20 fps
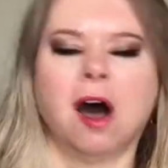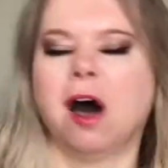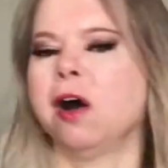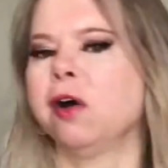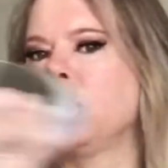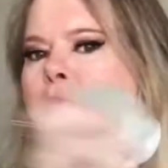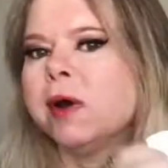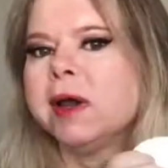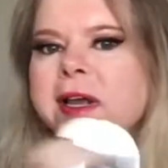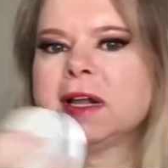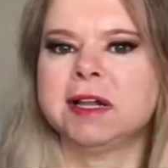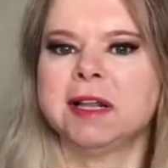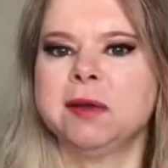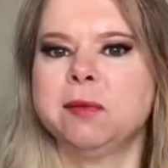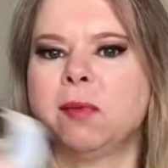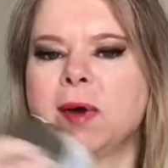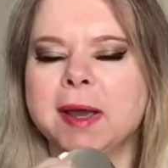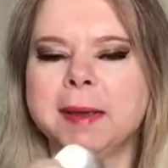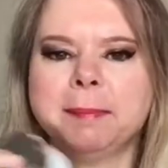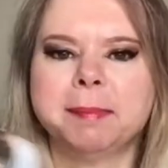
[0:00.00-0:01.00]
I'll
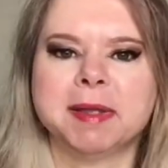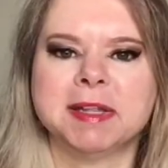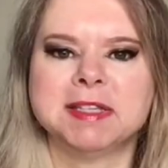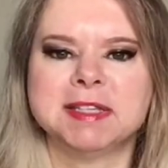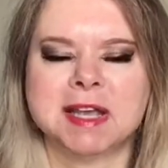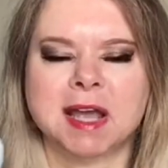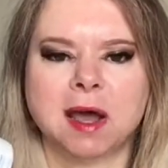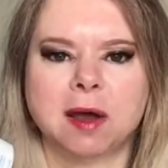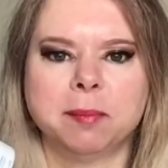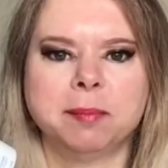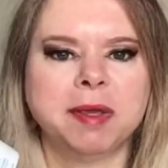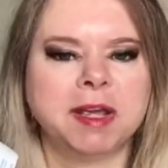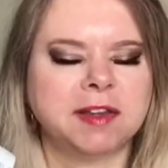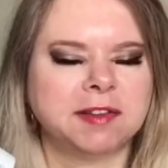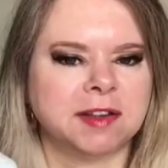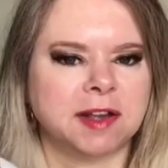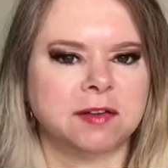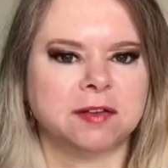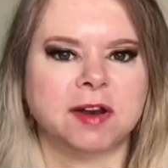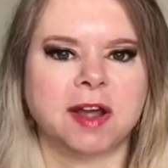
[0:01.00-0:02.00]
quickly wipe it down
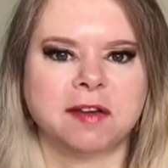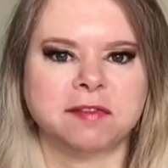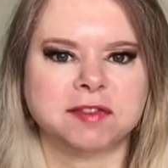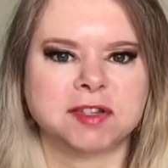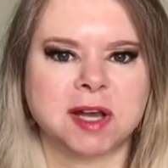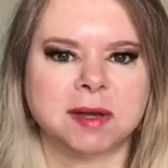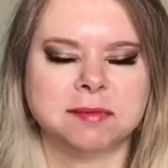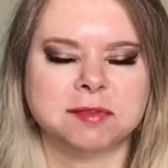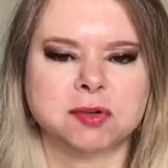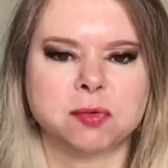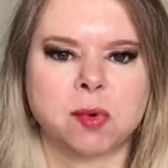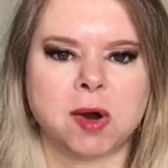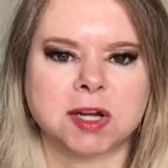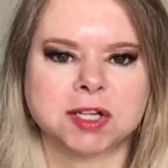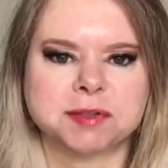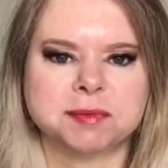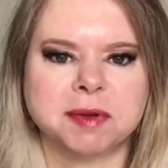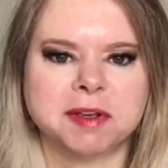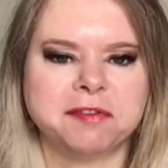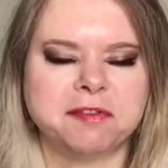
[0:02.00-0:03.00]
because I don't have time to
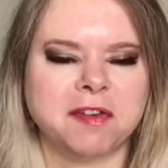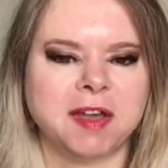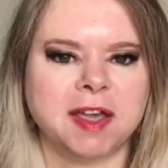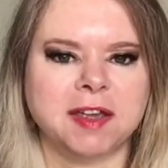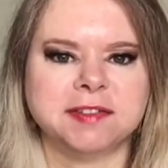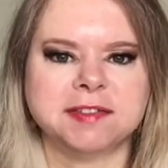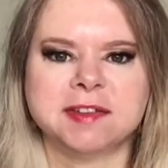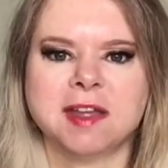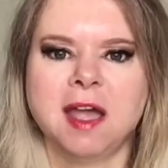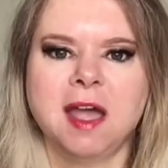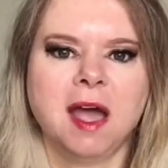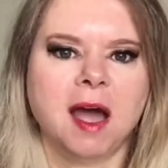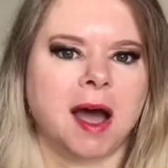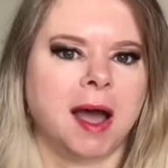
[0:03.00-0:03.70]
wash my face.